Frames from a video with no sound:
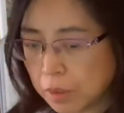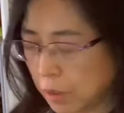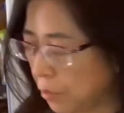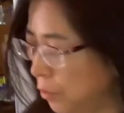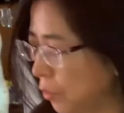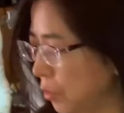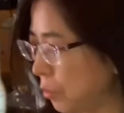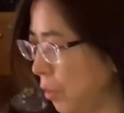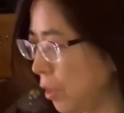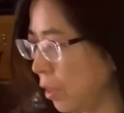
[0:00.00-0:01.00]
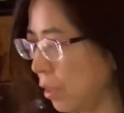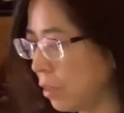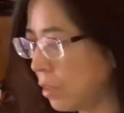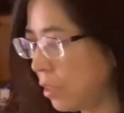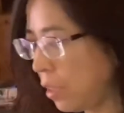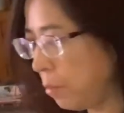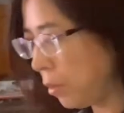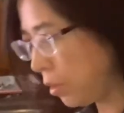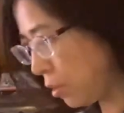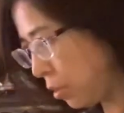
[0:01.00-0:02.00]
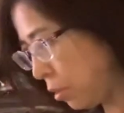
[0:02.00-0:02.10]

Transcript: And the first one is stomach